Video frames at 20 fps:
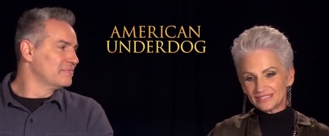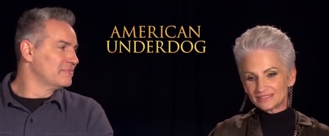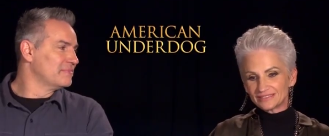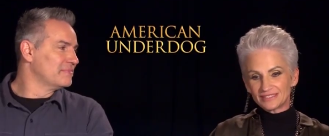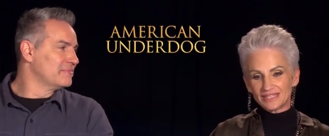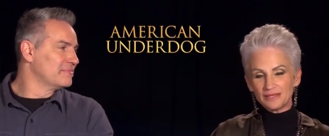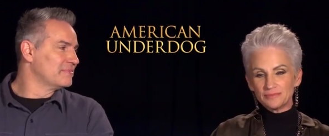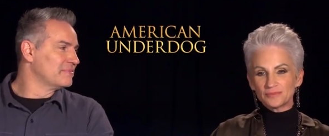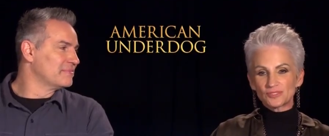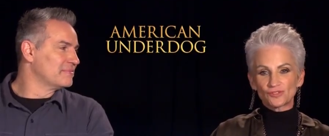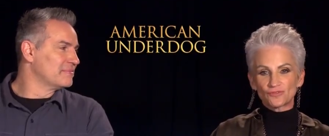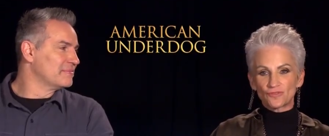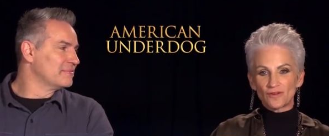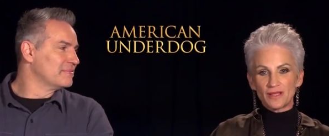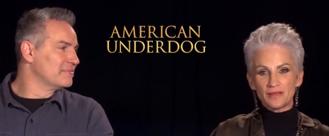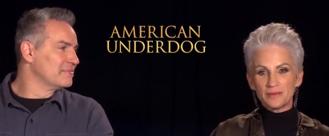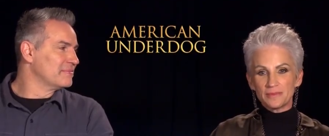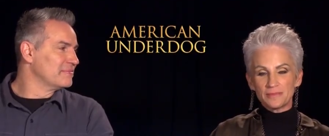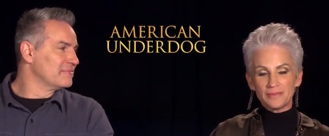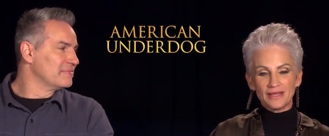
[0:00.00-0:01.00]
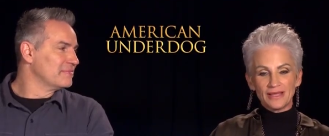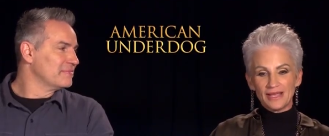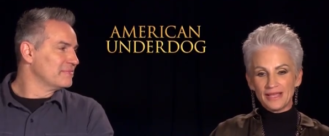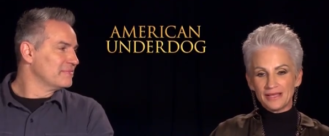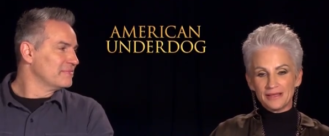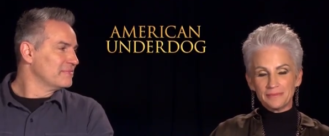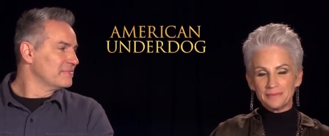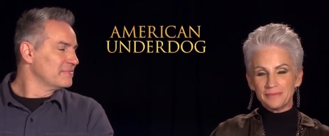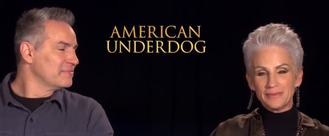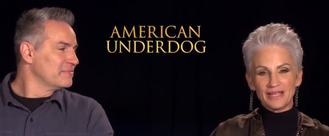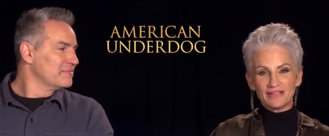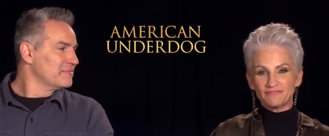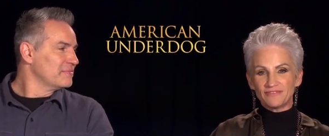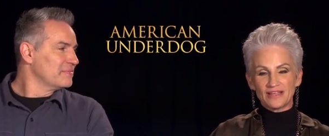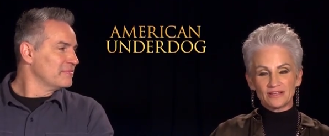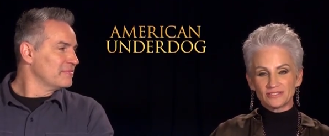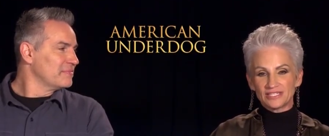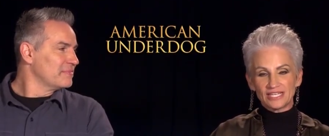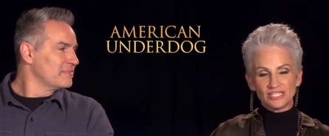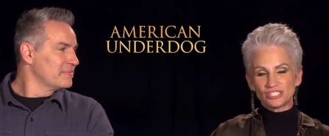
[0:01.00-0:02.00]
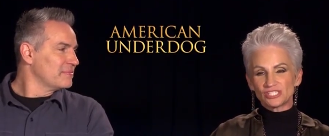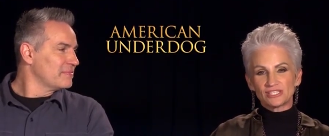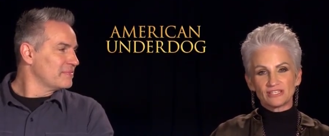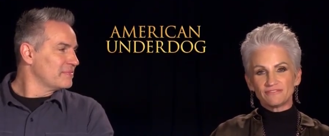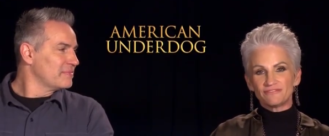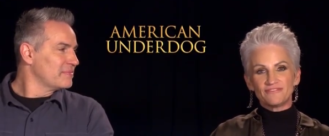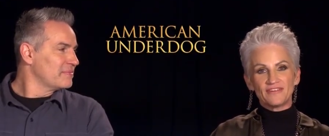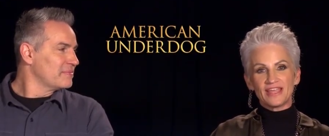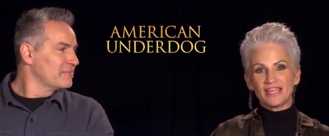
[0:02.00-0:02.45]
Speaker 1: it comes from um, my foundation of